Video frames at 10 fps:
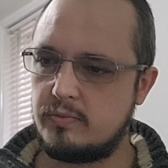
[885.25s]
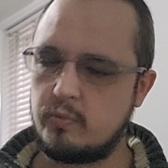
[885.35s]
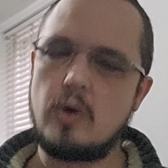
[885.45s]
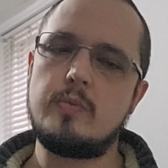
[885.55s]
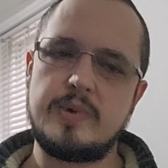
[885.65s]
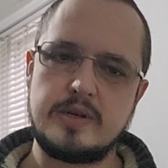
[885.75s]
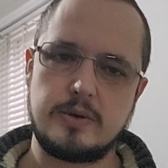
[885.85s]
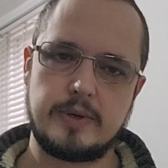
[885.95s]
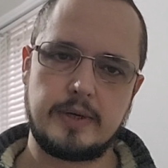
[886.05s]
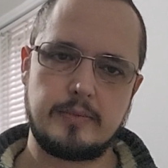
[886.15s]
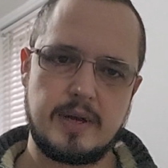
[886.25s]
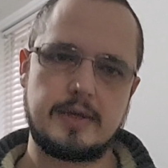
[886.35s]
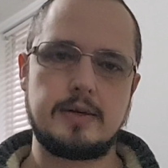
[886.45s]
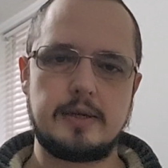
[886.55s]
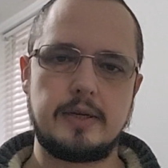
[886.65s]
Won't be doing
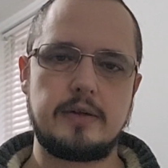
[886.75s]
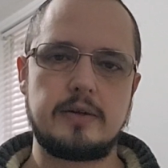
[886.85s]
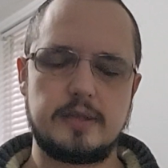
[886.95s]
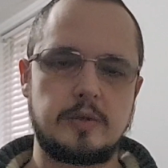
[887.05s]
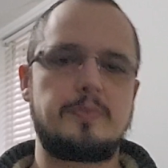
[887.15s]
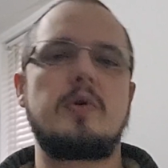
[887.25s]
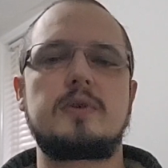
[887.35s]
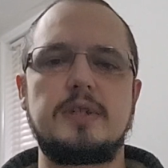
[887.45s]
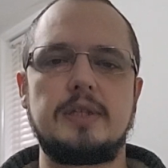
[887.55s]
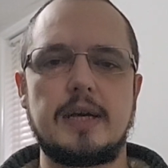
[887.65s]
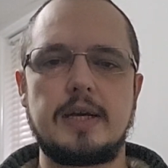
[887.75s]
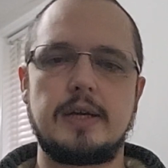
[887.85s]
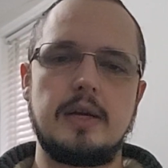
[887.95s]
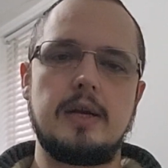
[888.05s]
Monday because that's Boxing Day